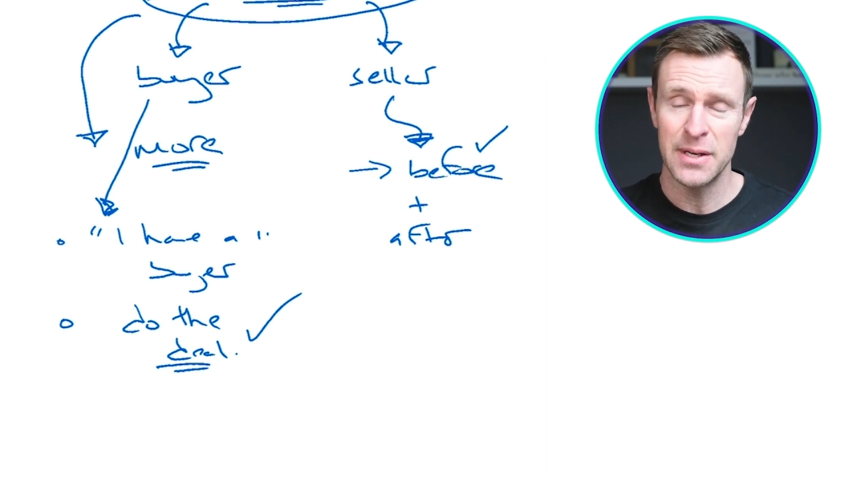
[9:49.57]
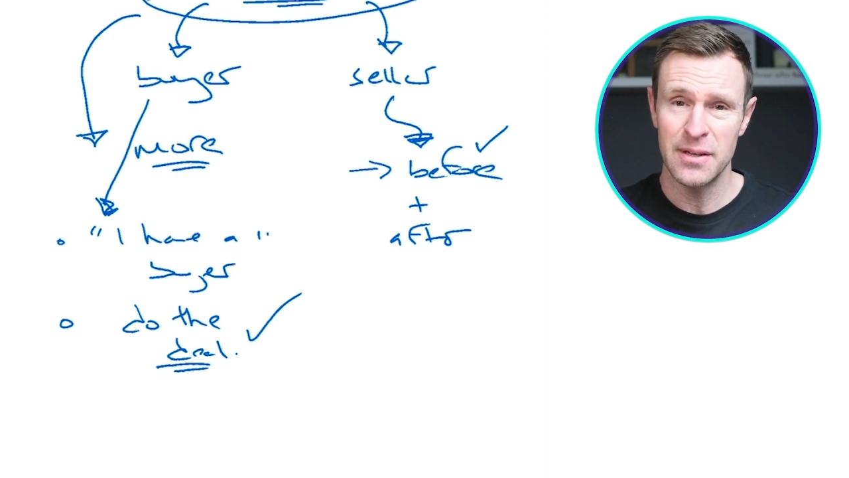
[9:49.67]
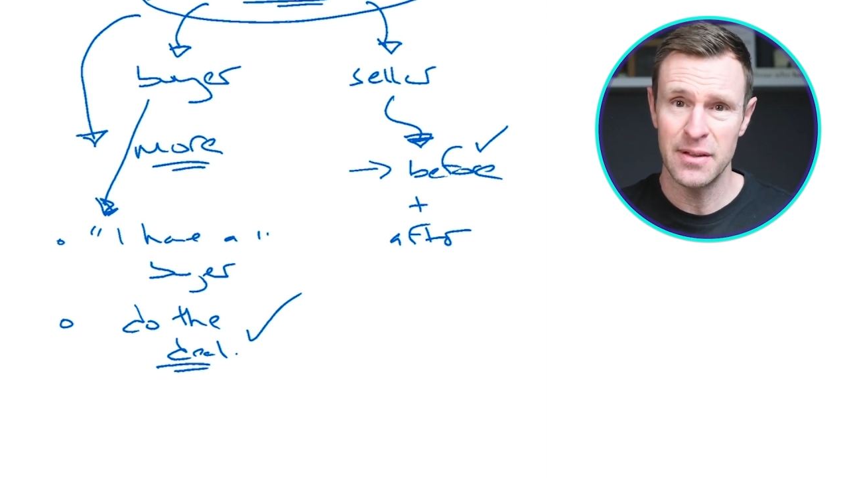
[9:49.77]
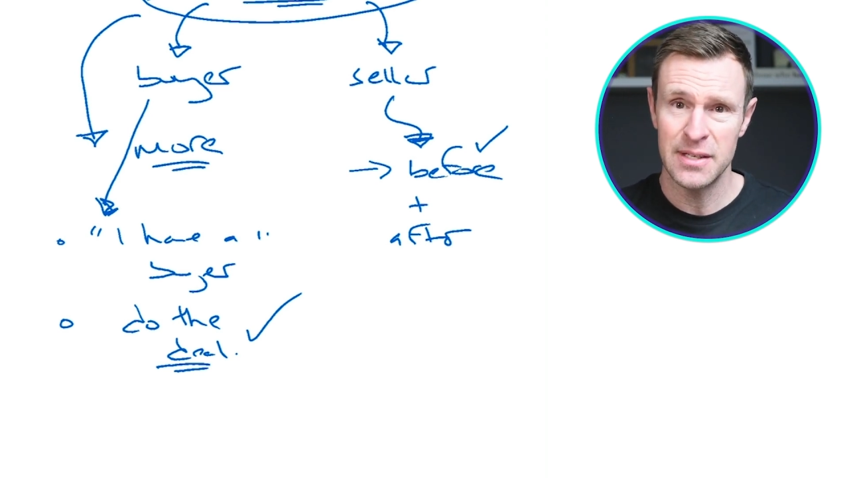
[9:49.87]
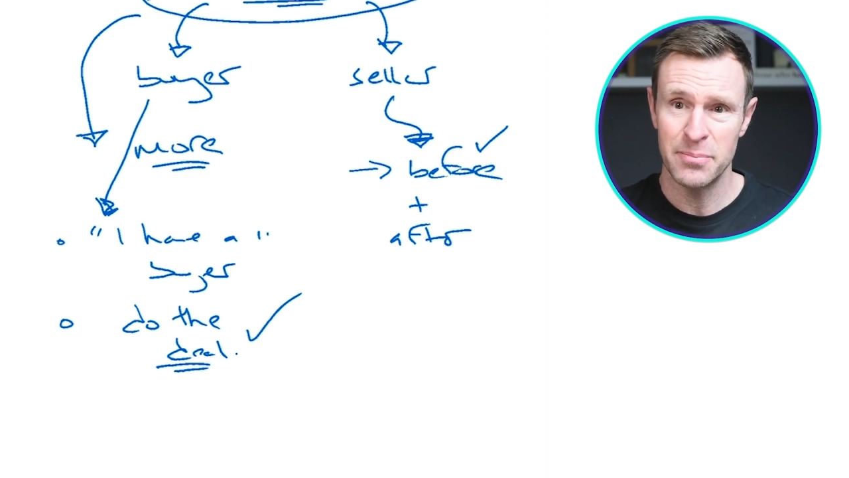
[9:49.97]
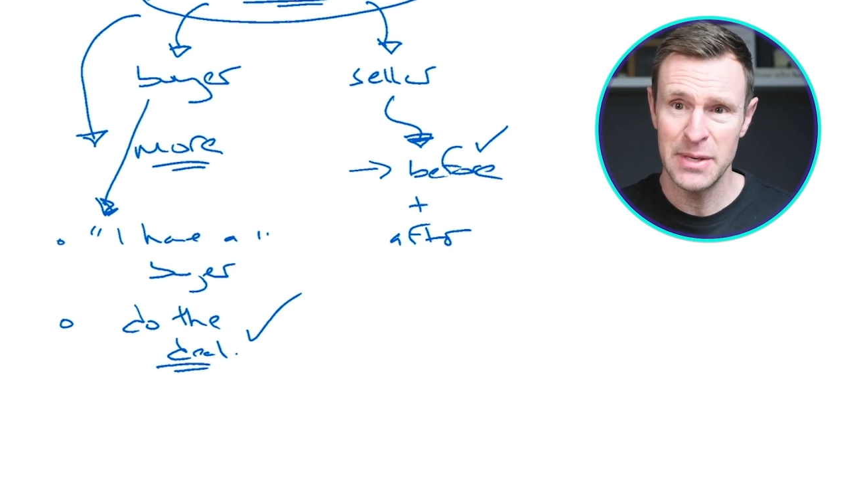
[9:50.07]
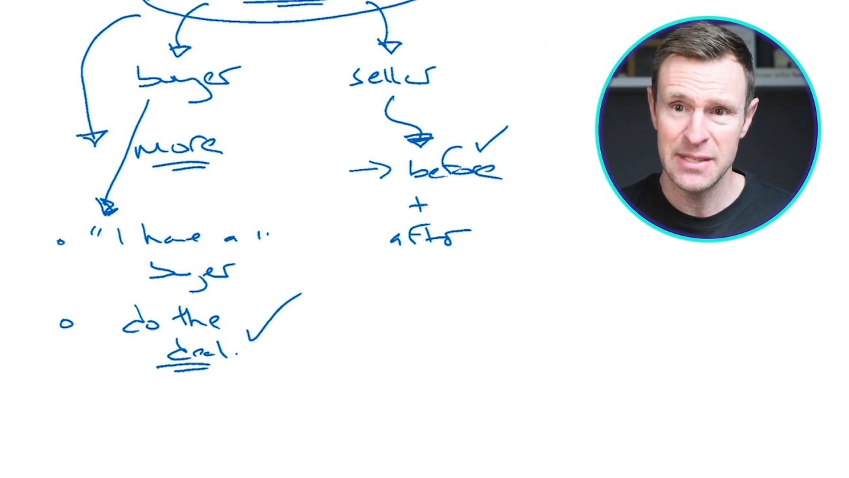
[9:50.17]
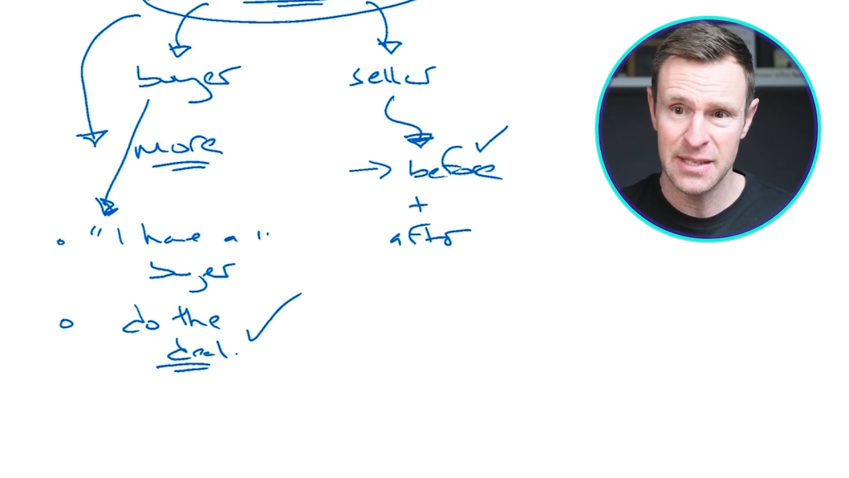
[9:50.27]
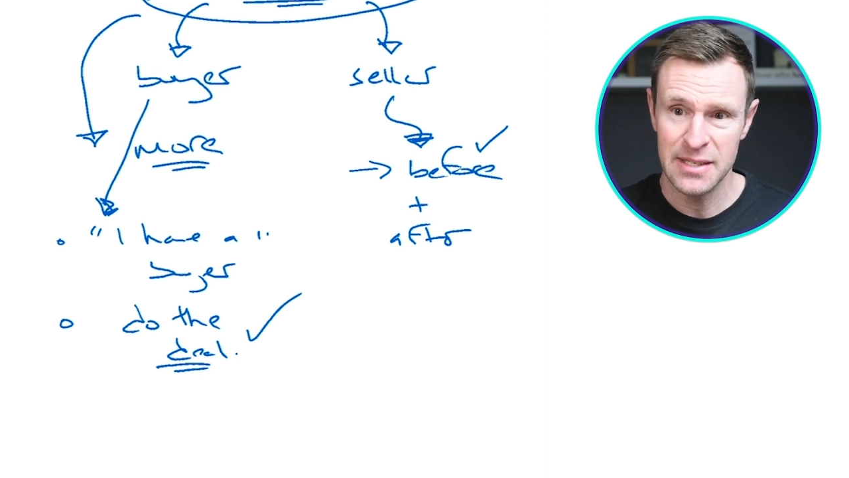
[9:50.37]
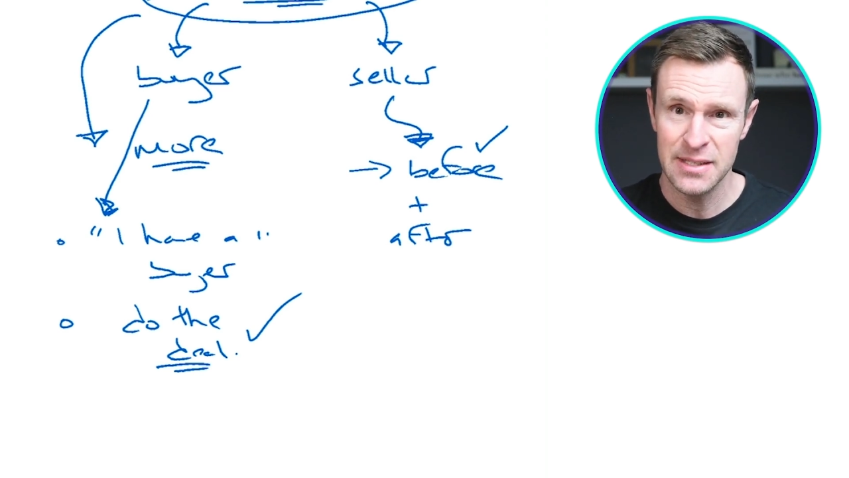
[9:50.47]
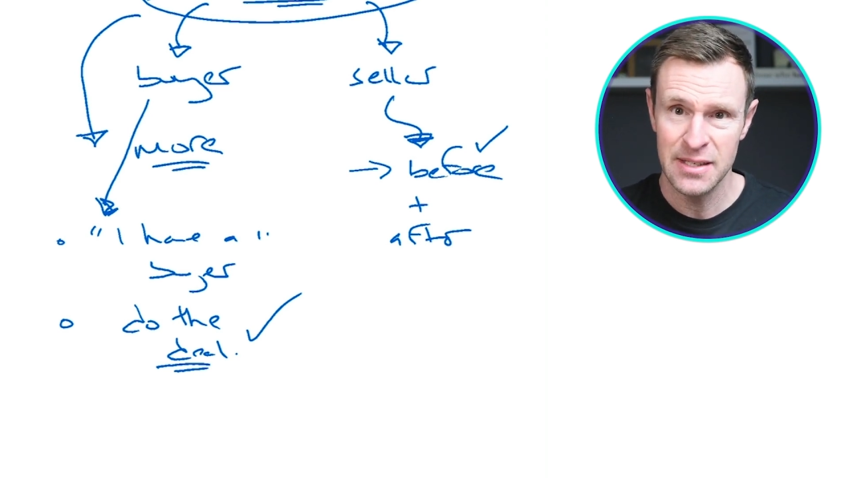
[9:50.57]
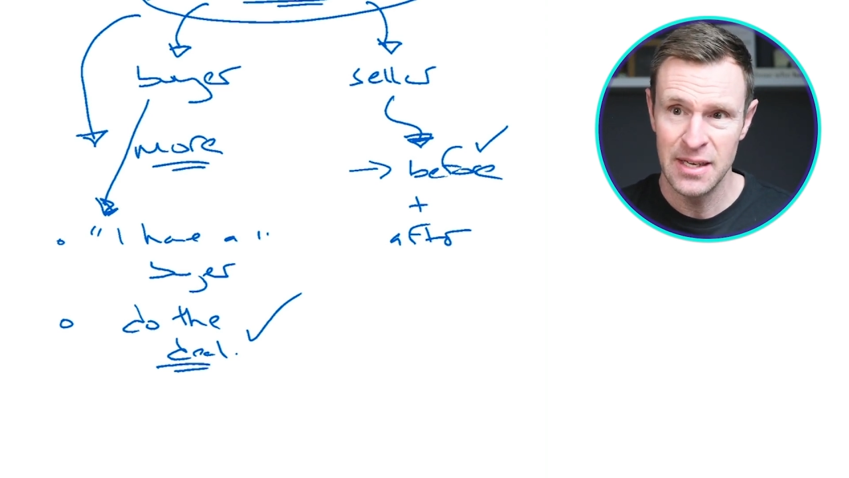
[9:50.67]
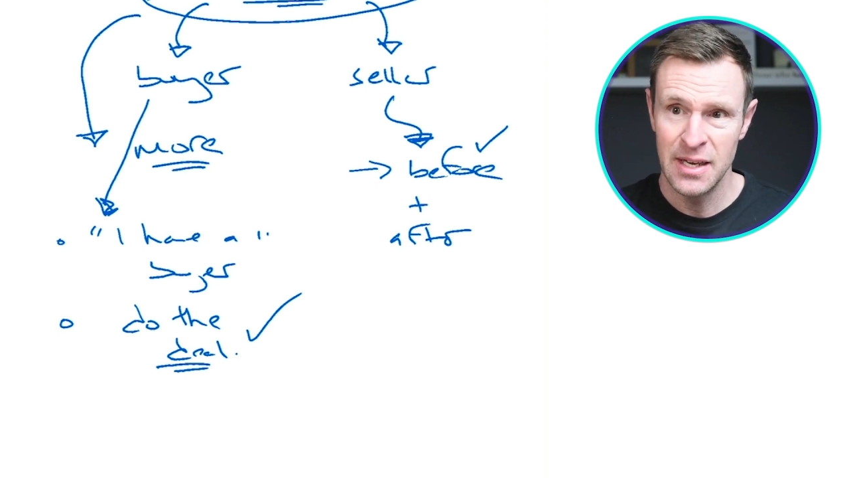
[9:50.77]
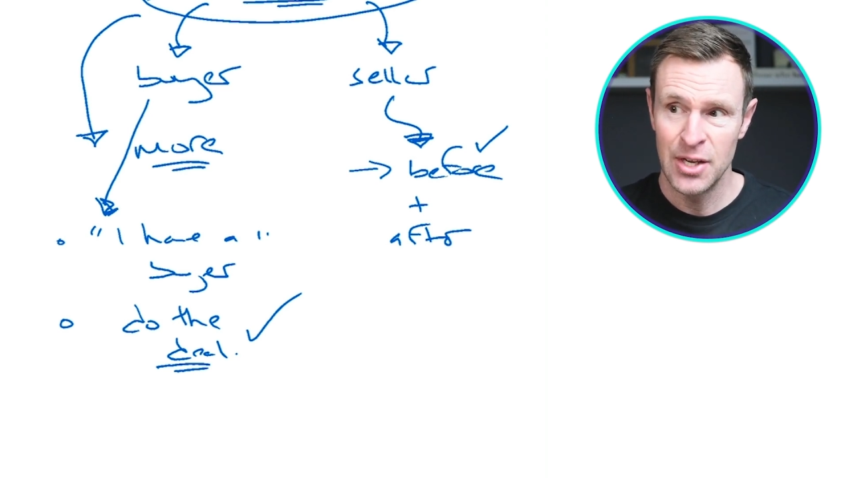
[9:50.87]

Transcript: into this business